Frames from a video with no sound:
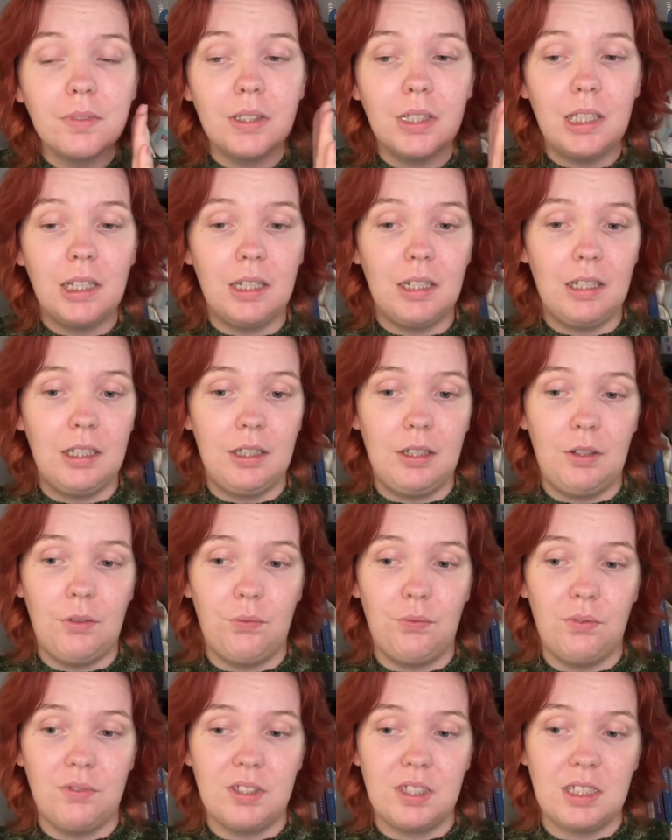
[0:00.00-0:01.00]
and
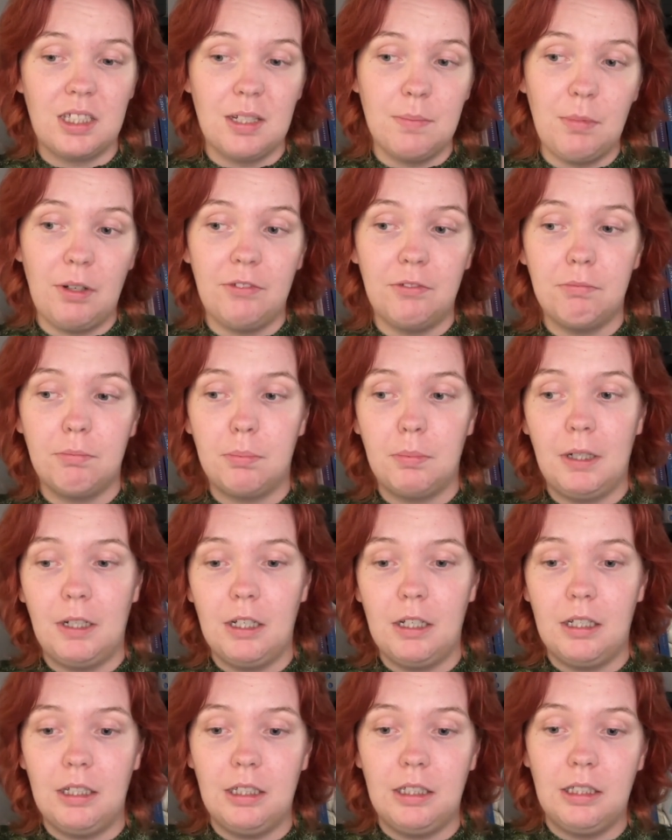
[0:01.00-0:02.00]
if some of
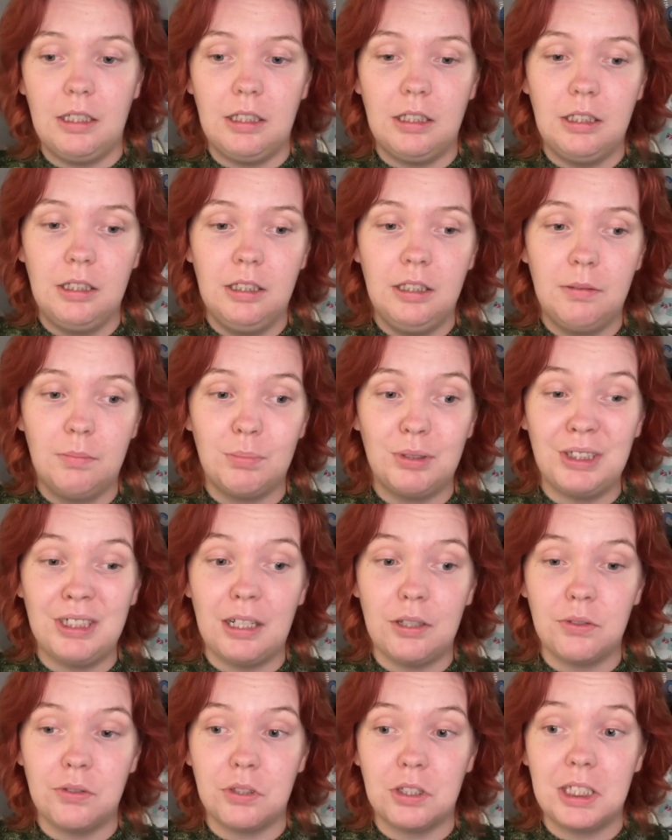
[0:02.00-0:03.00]
my
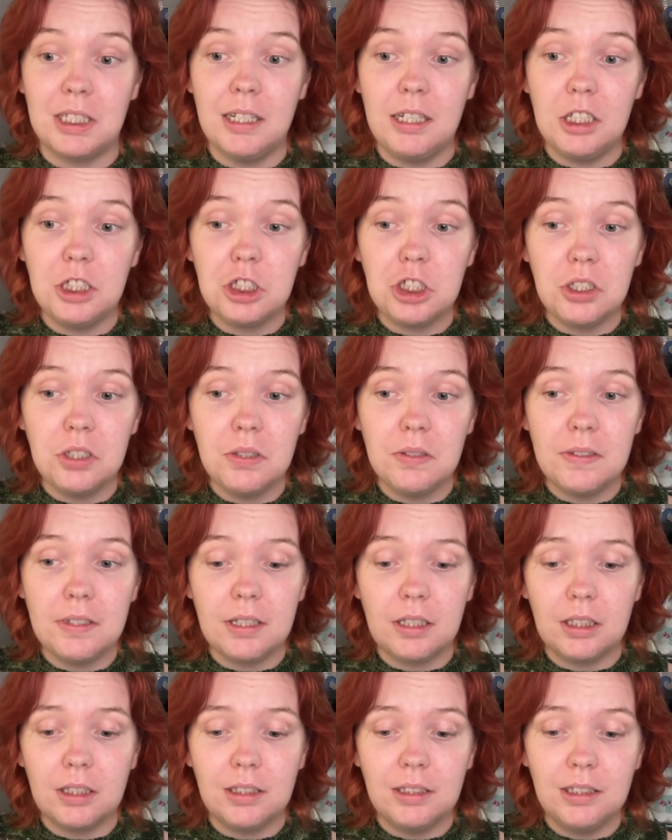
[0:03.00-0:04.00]
pronunciations
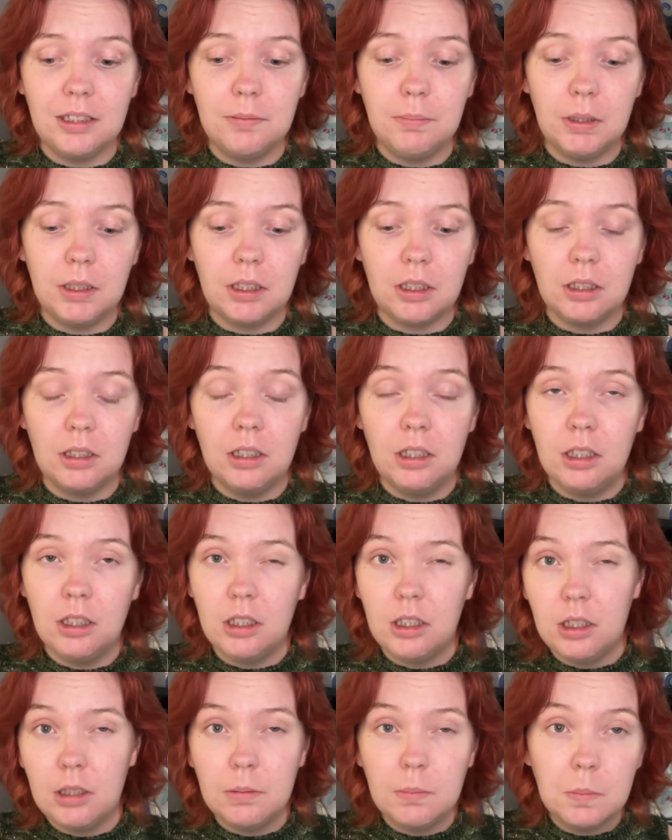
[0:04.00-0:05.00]
are a little bit
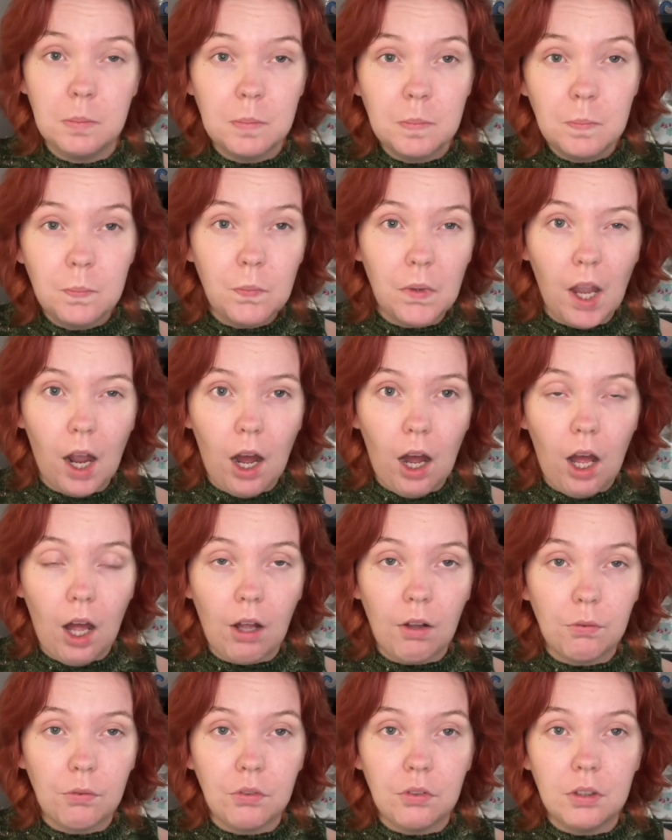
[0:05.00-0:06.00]

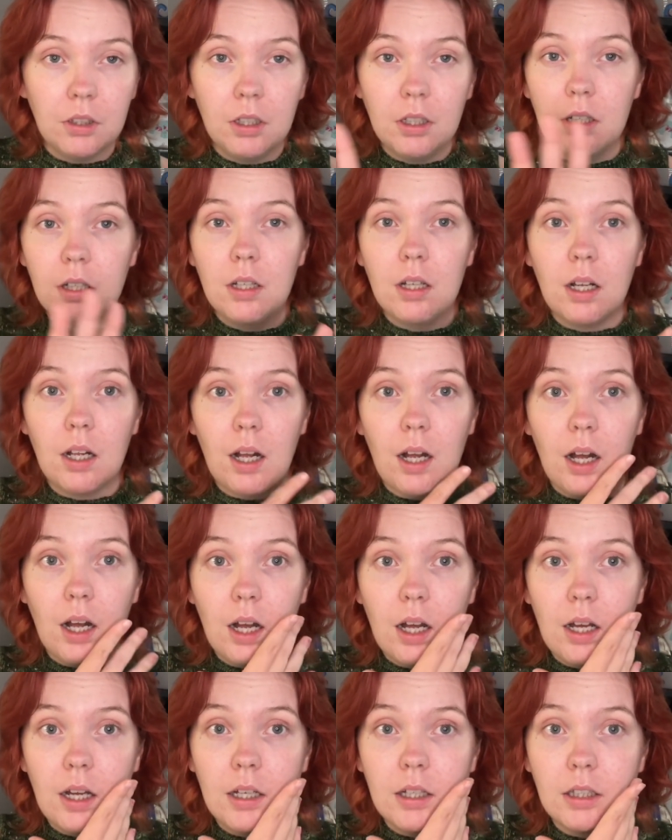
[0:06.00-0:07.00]
off,
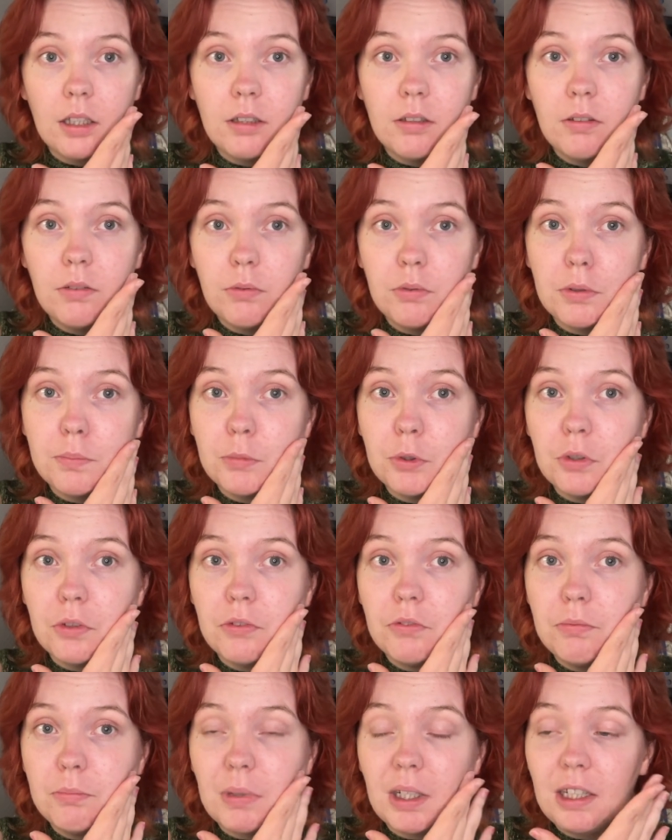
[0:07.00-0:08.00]
I
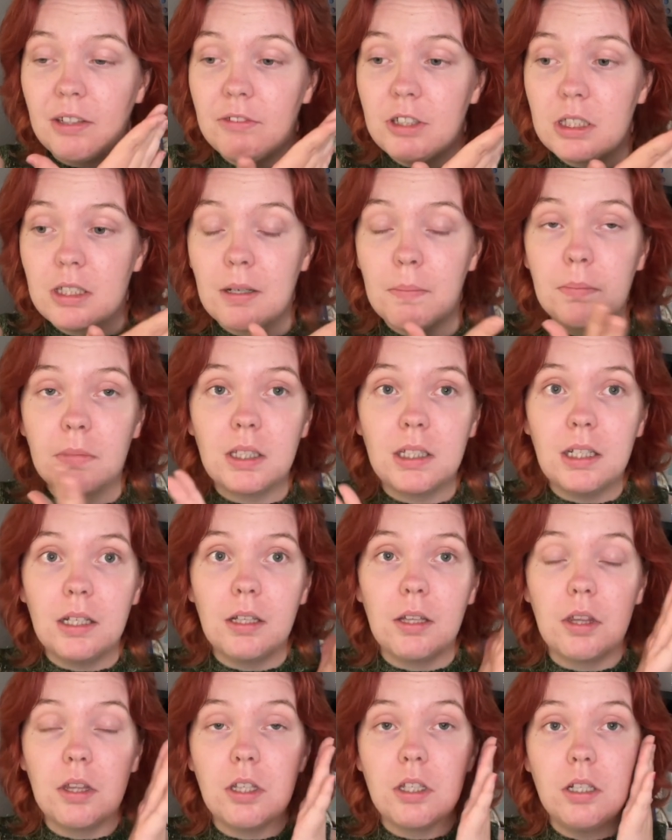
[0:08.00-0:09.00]
removed my wisdom
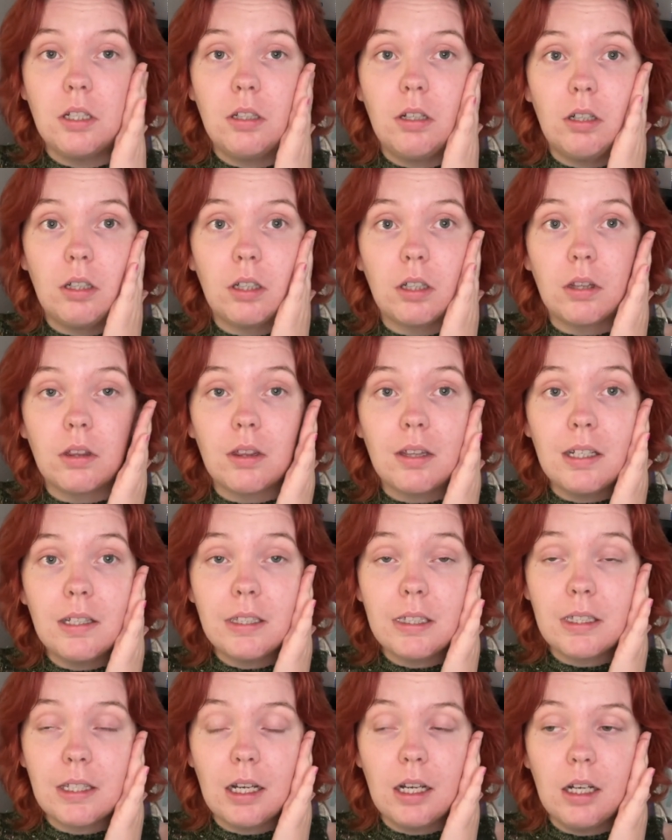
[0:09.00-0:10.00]
teeth on this
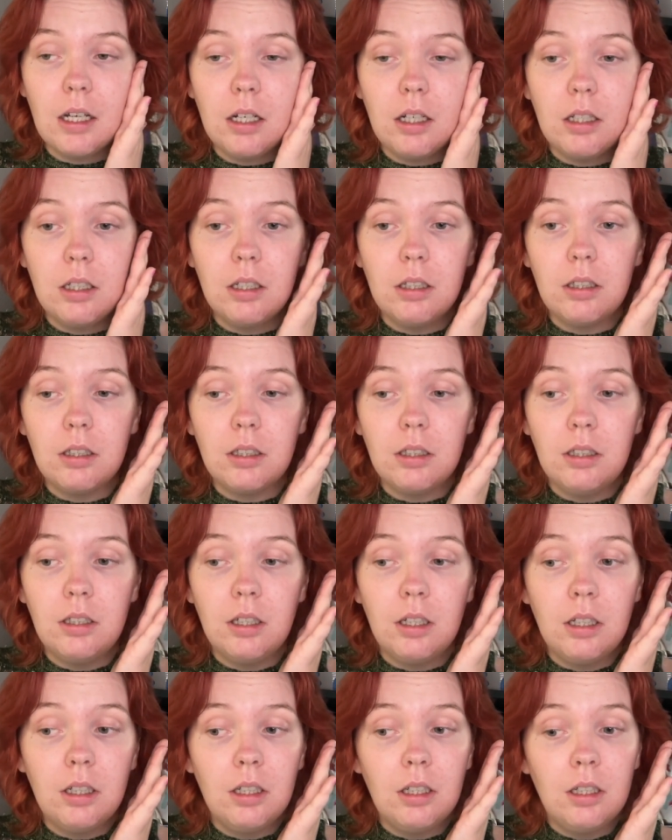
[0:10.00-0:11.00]
side
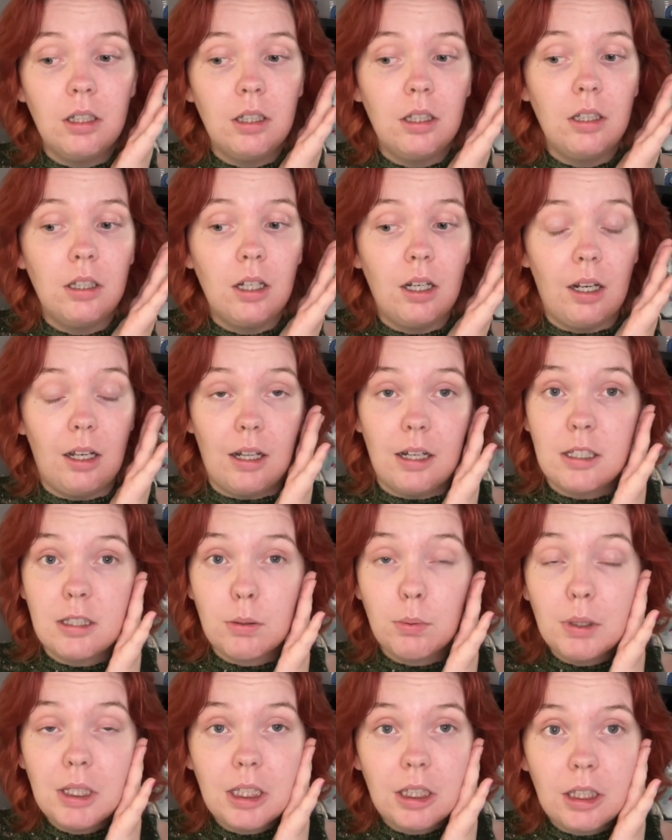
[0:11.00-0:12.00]
last
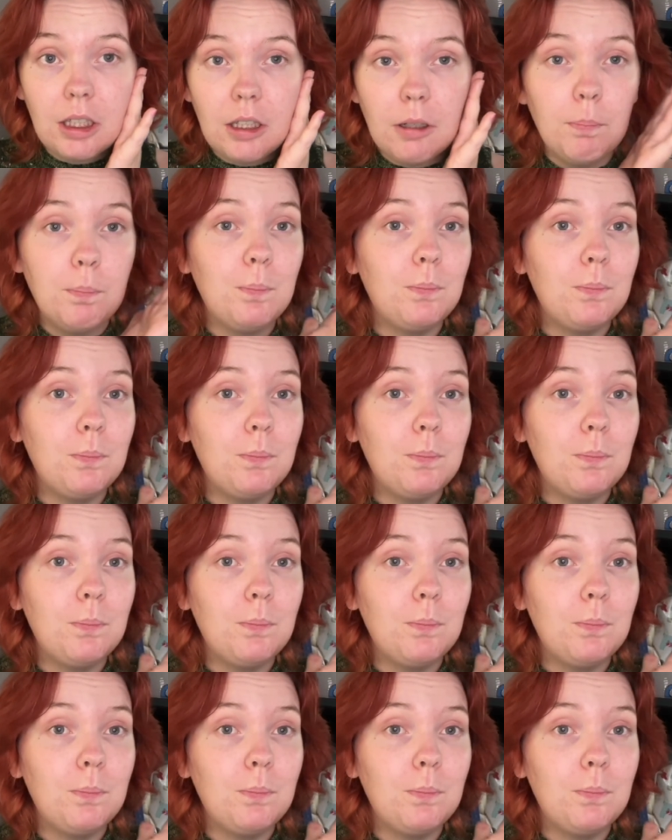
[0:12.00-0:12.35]
week,